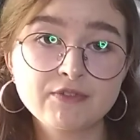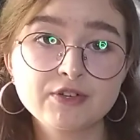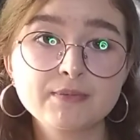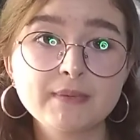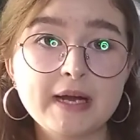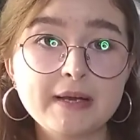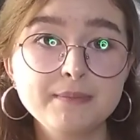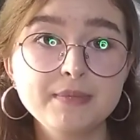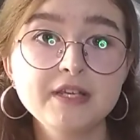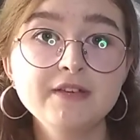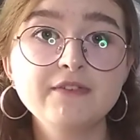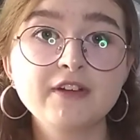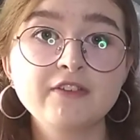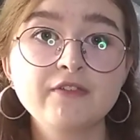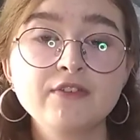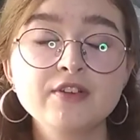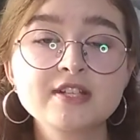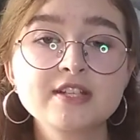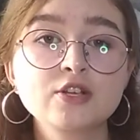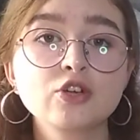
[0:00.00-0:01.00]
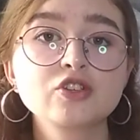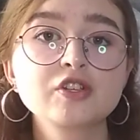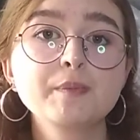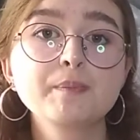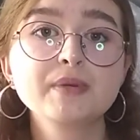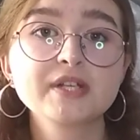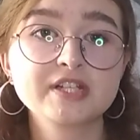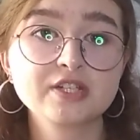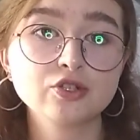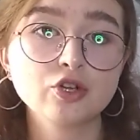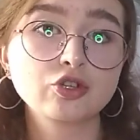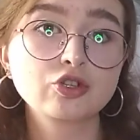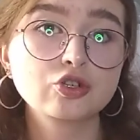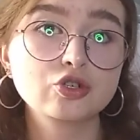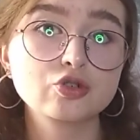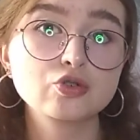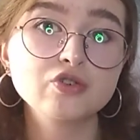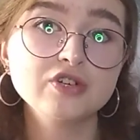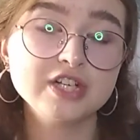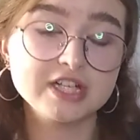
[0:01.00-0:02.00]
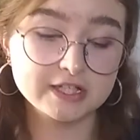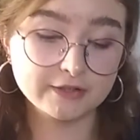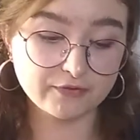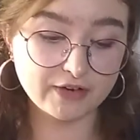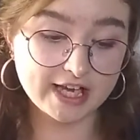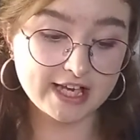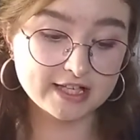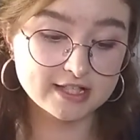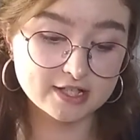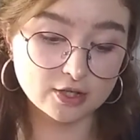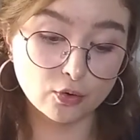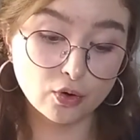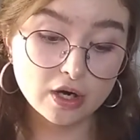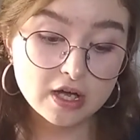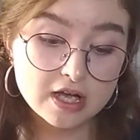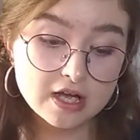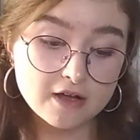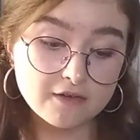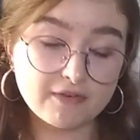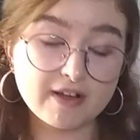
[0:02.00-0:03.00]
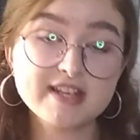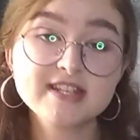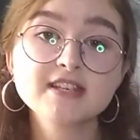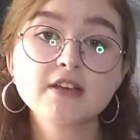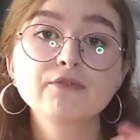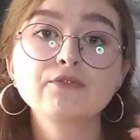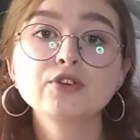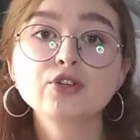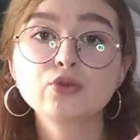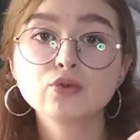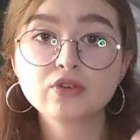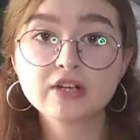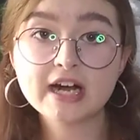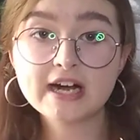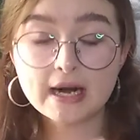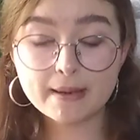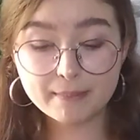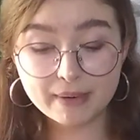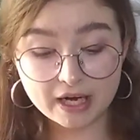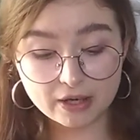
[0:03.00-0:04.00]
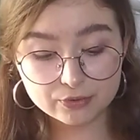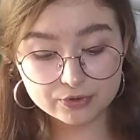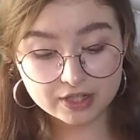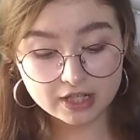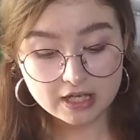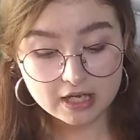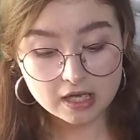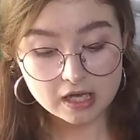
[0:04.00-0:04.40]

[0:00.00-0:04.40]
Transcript: you it might be that this gossip is not true, it's fake, so that's something to care about.